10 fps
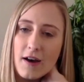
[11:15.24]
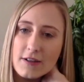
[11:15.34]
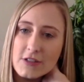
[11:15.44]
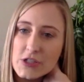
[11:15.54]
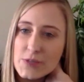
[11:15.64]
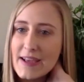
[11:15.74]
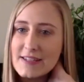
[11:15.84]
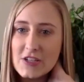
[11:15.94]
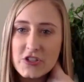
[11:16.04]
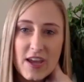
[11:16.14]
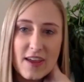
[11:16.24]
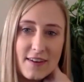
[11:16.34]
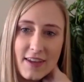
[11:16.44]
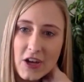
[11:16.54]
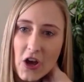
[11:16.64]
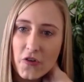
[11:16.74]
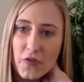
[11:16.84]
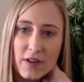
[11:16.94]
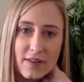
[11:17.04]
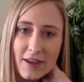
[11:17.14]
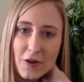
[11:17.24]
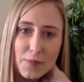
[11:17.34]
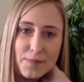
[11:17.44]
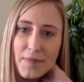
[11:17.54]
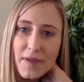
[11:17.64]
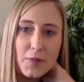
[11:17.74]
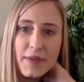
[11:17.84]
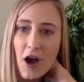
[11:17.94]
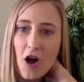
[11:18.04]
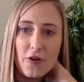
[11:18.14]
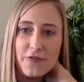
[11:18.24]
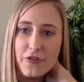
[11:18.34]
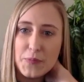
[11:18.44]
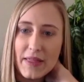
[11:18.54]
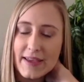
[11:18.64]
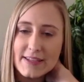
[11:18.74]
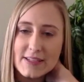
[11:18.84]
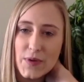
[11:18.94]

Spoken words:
just pay attention, it'll be all over the place,